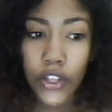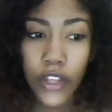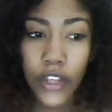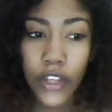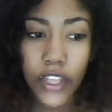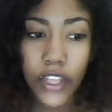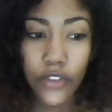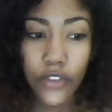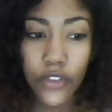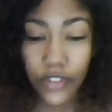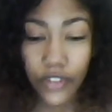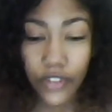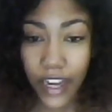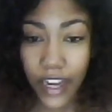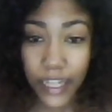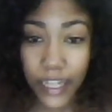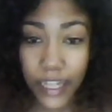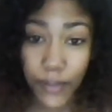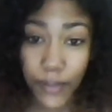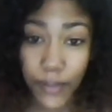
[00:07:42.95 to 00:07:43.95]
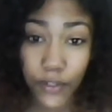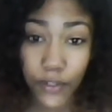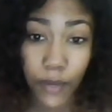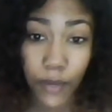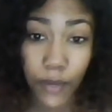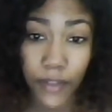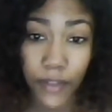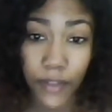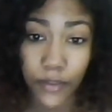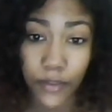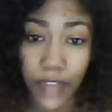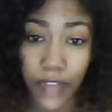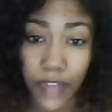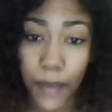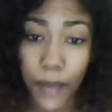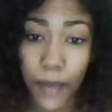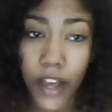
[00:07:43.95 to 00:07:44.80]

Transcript: like you share special moments with that